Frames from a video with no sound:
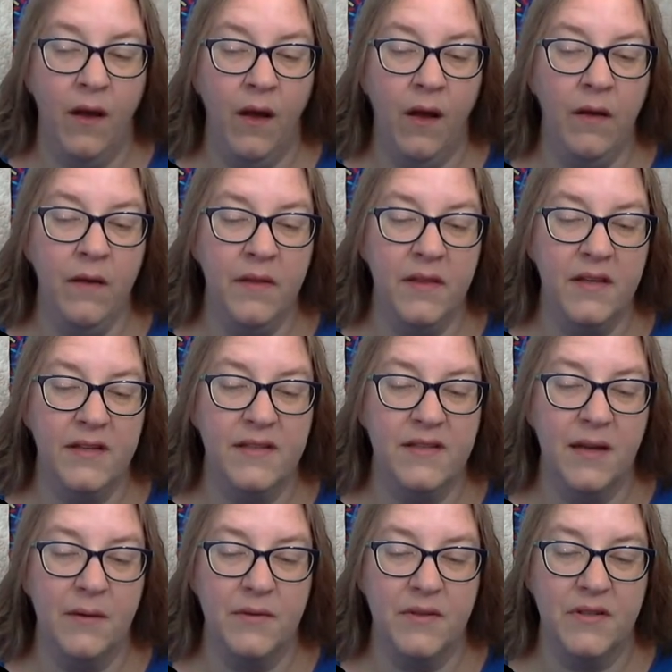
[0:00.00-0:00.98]
All this
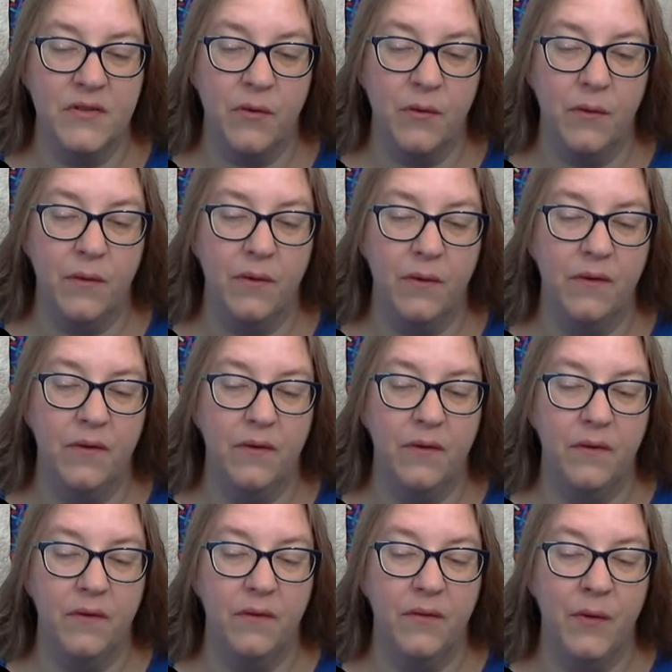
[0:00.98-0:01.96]
I was told,
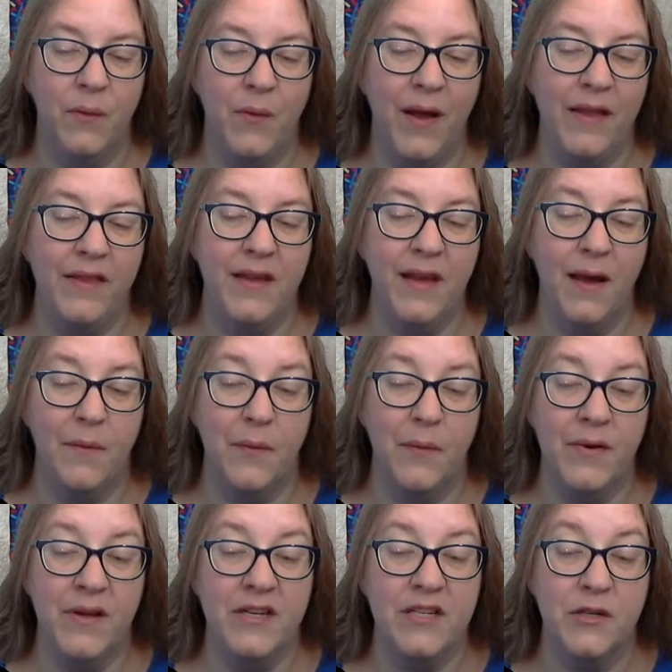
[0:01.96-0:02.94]
for while the
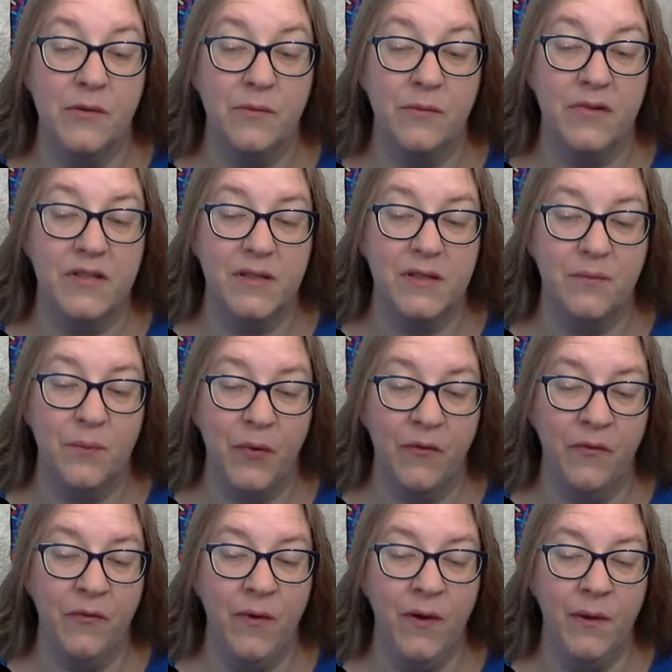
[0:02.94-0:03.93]
operation was
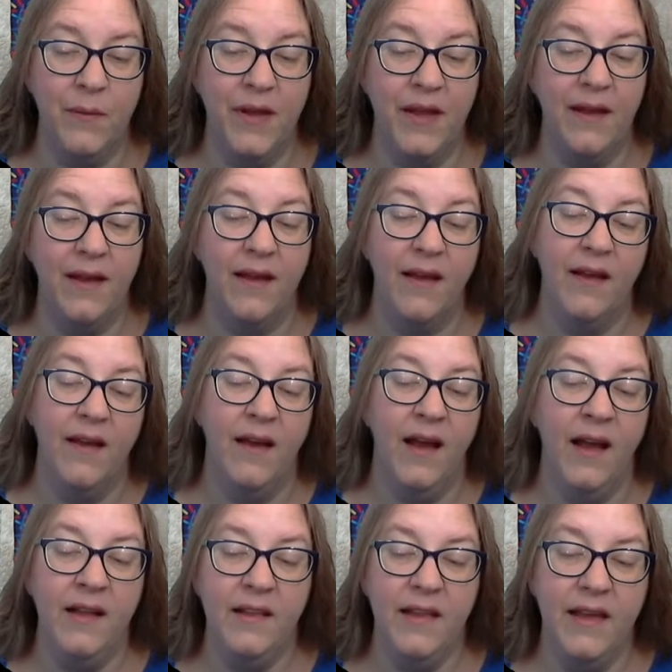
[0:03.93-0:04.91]
performing,
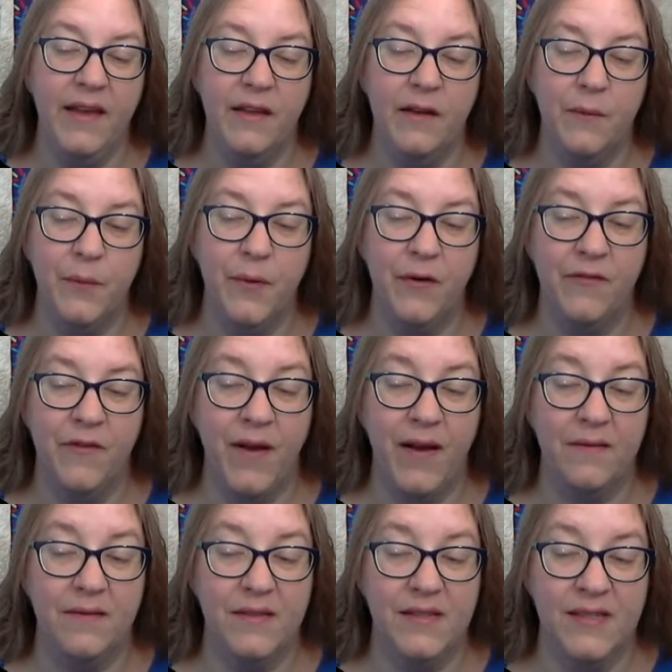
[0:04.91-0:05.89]
I lay in a
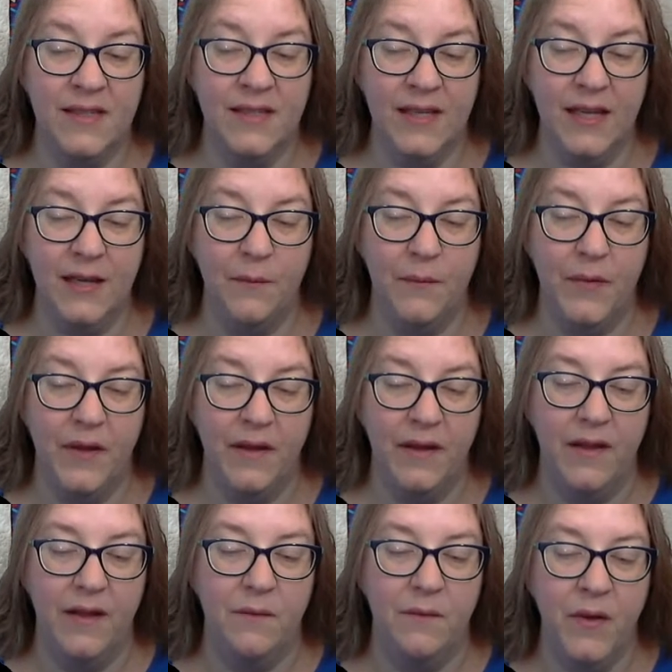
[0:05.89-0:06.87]
profound sleep,
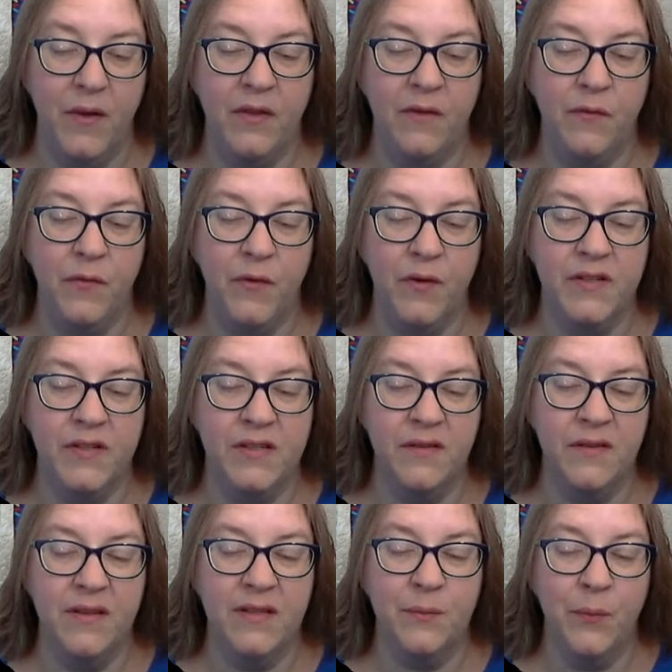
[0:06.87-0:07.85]
by the force
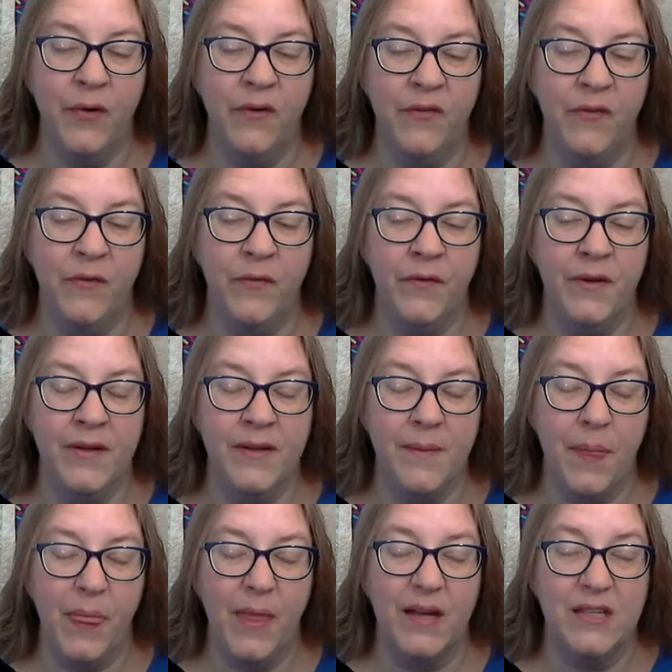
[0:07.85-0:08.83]
of the
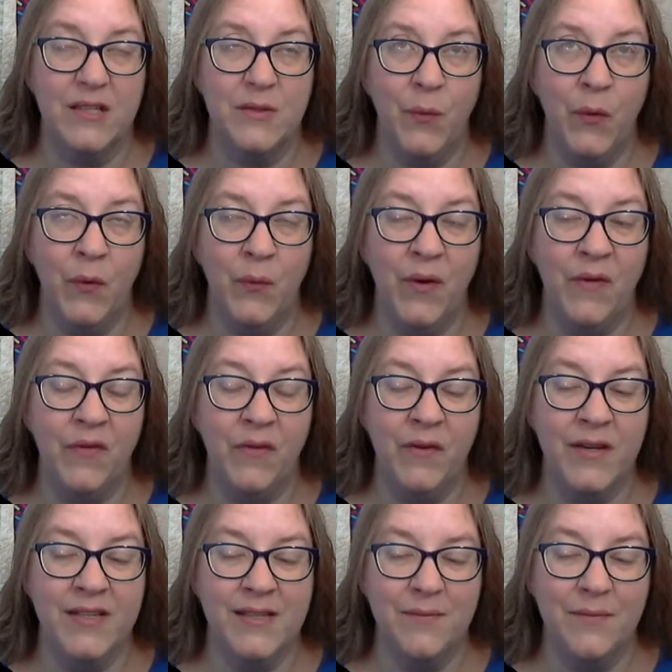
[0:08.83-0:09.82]

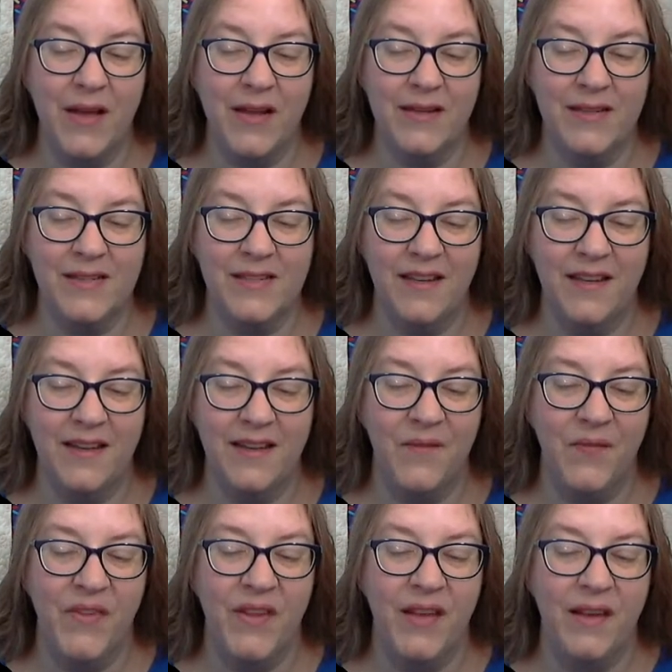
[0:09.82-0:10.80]
Soporiferous medicine
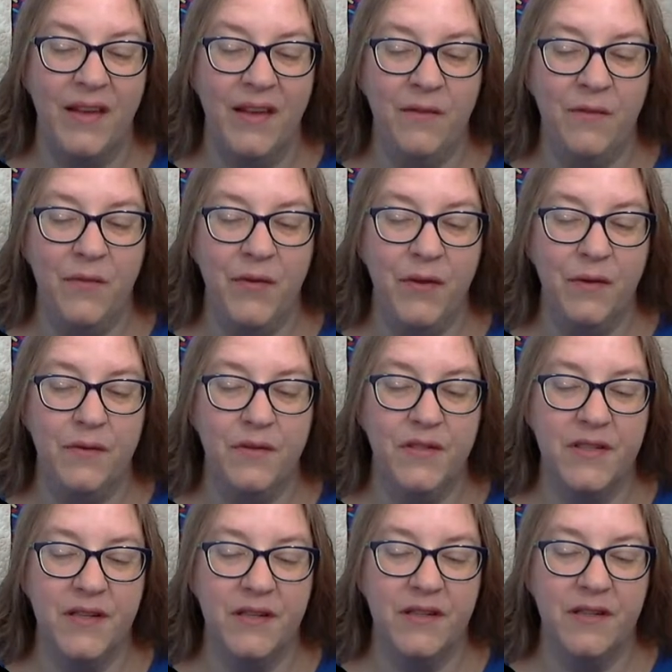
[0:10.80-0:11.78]

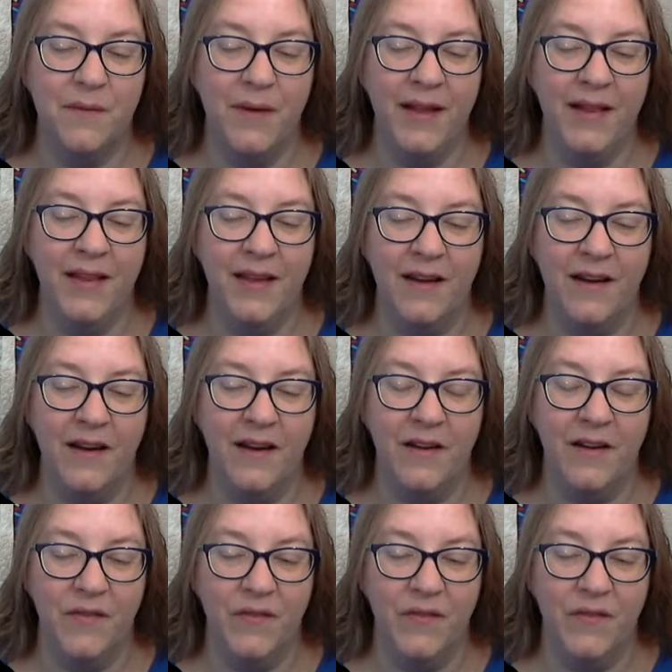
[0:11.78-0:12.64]
infused into my liquor.